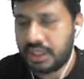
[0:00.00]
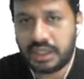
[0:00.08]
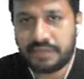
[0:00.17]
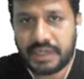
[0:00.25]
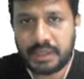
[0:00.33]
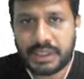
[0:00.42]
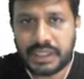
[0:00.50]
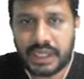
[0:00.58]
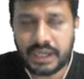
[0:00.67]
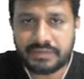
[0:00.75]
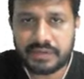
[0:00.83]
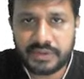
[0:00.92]
if anybody
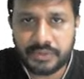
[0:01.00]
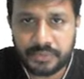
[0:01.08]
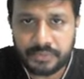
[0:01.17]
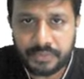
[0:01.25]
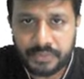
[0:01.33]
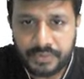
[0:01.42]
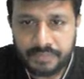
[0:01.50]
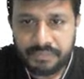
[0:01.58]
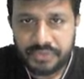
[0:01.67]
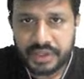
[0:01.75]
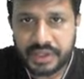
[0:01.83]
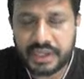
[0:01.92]
asks you,
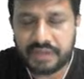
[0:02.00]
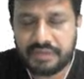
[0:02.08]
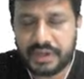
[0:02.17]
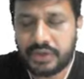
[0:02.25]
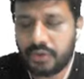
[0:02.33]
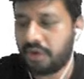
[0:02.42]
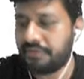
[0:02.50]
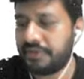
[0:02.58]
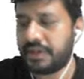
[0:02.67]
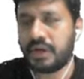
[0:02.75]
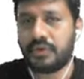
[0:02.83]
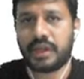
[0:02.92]
given u of n,
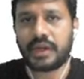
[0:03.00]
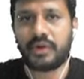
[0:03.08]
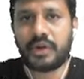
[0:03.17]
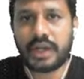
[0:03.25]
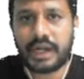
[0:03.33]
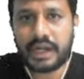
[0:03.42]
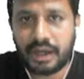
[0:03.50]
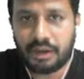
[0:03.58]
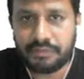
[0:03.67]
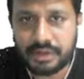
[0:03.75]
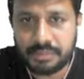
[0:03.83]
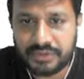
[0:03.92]
how you are going to get del
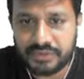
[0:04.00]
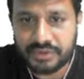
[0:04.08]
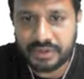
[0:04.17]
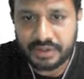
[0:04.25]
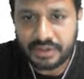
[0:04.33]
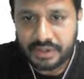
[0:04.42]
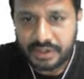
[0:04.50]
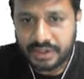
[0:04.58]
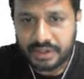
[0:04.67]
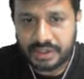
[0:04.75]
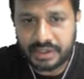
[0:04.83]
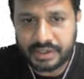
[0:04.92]
of n means,
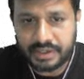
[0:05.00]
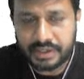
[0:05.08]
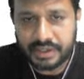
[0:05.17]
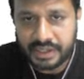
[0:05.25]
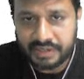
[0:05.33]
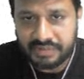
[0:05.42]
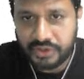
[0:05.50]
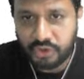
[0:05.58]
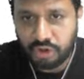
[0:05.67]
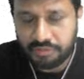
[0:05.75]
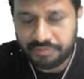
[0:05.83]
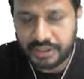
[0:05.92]
given
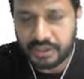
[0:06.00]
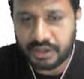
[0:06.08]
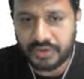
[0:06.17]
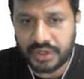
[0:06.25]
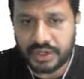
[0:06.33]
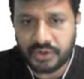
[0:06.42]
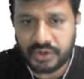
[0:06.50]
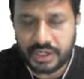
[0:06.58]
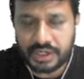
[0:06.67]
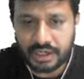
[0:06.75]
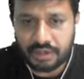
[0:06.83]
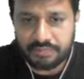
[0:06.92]
u of n, how you are going to
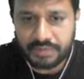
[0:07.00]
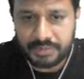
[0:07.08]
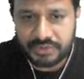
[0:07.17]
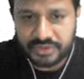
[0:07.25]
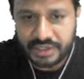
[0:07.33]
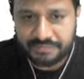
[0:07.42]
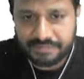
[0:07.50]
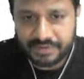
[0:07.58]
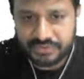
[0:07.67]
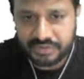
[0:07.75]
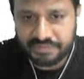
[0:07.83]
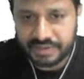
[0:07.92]
get del of n means, take
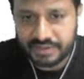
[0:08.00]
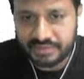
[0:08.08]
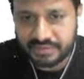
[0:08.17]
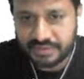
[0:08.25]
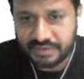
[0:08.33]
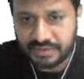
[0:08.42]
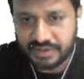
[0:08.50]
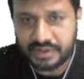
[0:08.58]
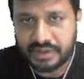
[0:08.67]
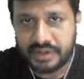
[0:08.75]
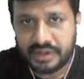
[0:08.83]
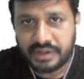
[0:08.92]
first difference.
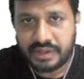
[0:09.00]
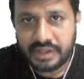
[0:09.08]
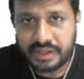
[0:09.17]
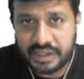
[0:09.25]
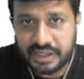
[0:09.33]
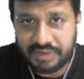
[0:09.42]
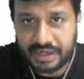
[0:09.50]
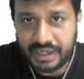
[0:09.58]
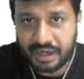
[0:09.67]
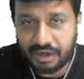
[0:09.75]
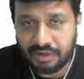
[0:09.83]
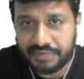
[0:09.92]
Given
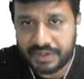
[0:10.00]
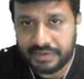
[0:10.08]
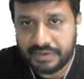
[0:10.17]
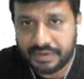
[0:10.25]
del of n,